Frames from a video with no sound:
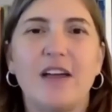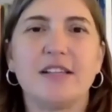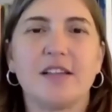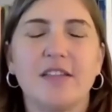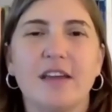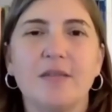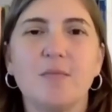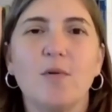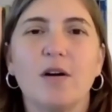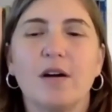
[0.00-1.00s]
and to think
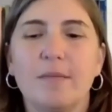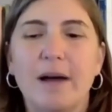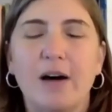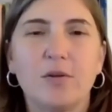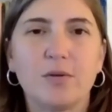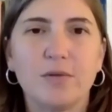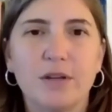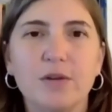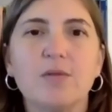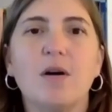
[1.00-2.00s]
more about who
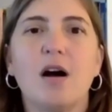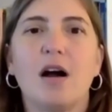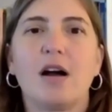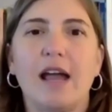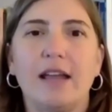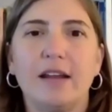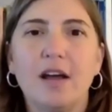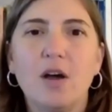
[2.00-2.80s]
you are and